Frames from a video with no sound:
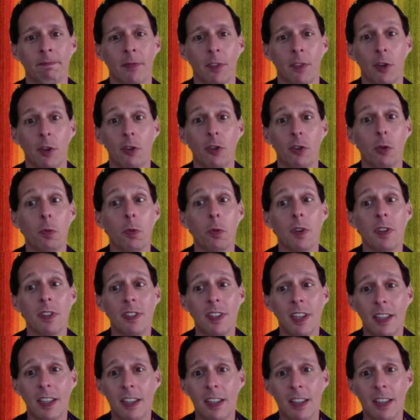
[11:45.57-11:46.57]
There's a
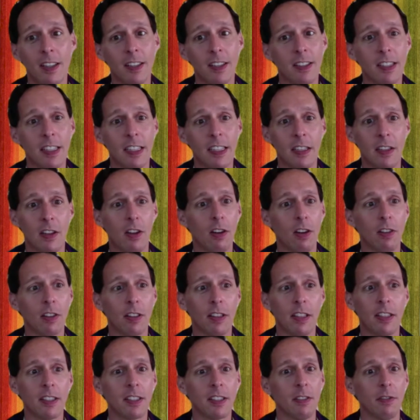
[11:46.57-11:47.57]
ridiculously long
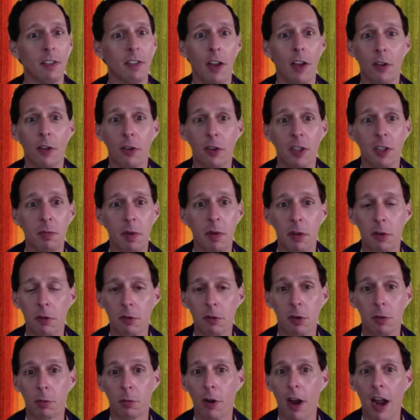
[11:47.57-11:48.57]
list of other
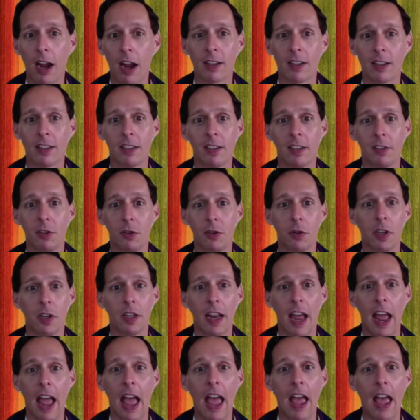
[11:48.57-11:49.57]
spiritual practices you
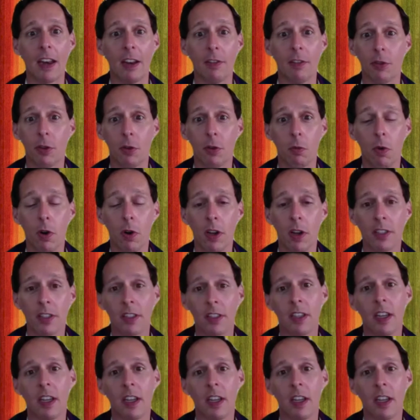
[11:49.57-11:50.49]
could add if you want,